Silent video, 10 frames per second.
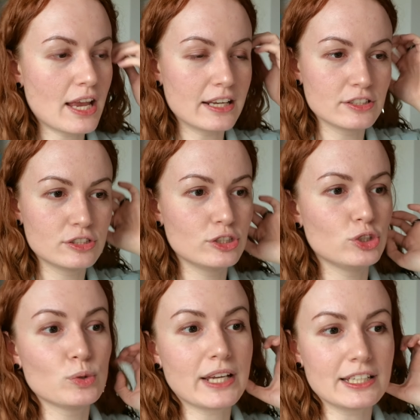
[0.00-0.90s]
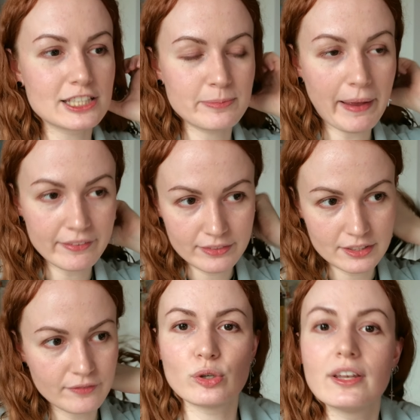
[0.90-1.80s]
and you can spend
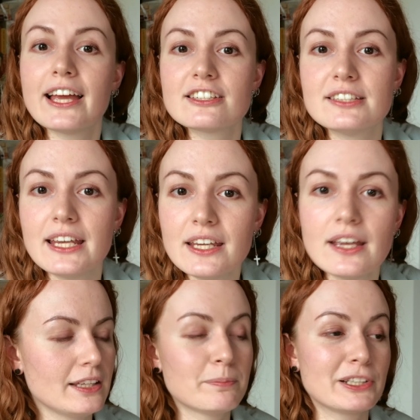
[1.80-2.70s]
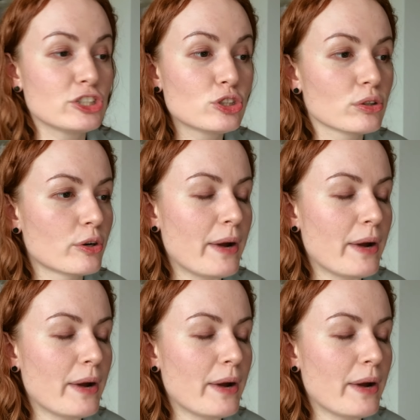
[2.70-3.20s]
your last day in particular